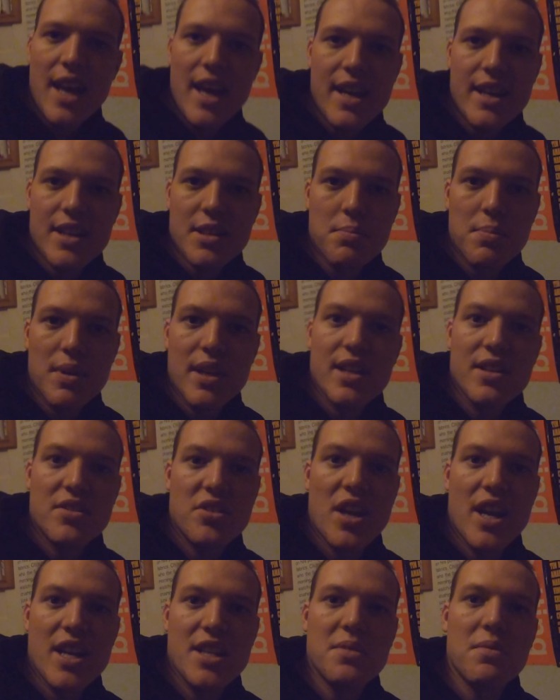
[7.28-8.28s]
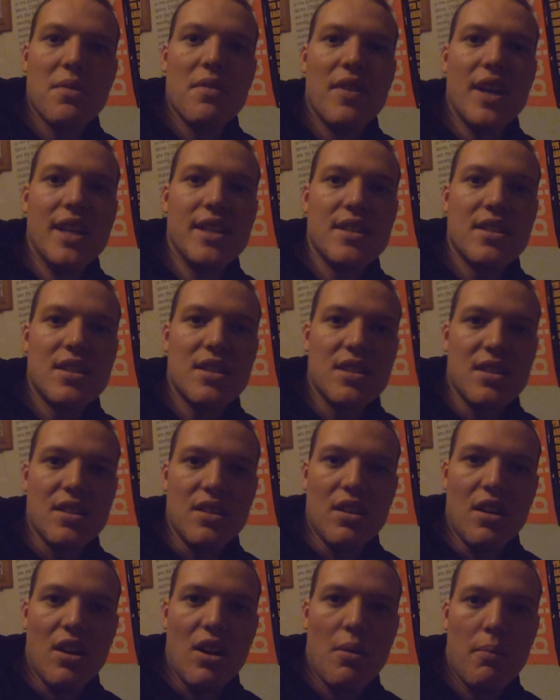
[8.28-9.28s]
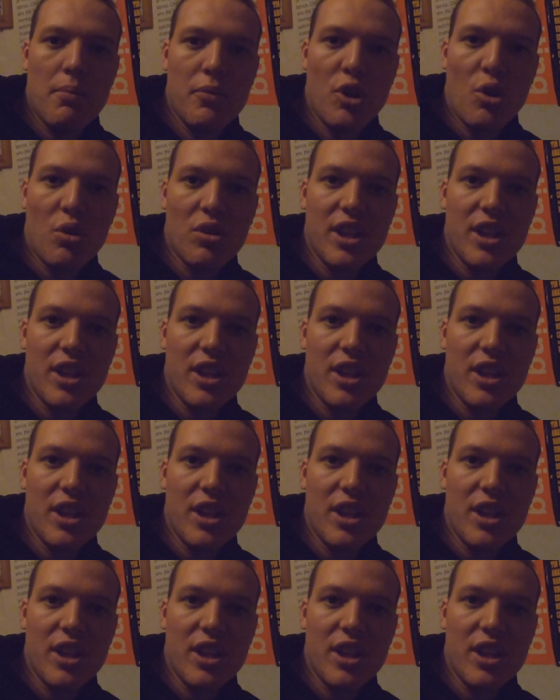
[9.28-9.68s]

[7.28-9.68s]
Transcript: today has been a change of events. I'm not